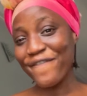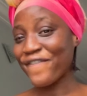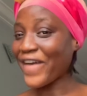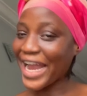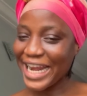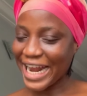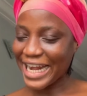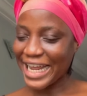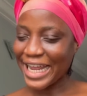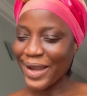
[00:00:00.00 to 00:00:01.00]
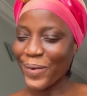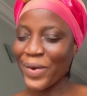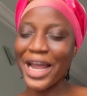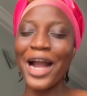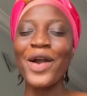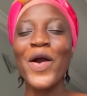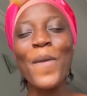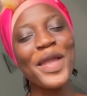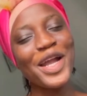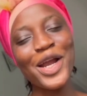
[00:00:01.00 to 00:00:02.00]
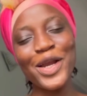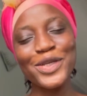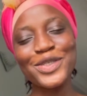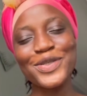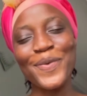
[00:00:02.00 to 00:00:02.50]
finally, we are coming close to